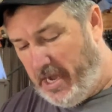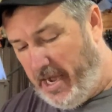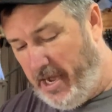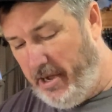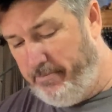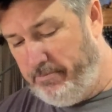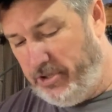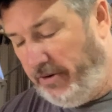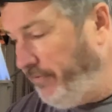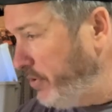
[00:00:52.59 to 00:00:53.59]

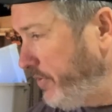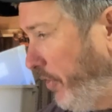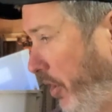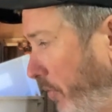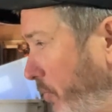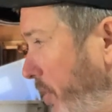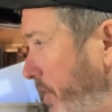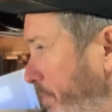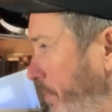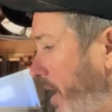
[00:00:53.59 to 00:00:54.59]
So first of all,
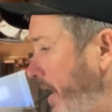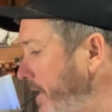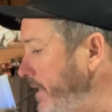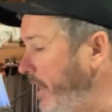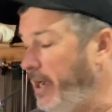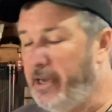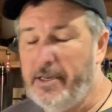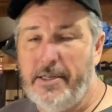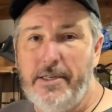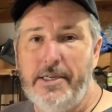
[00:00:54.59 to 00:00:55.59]
with my
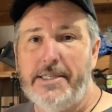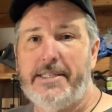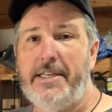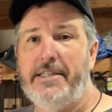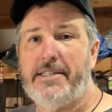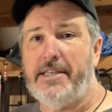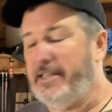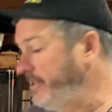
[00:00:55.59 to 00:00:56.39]
CNC, this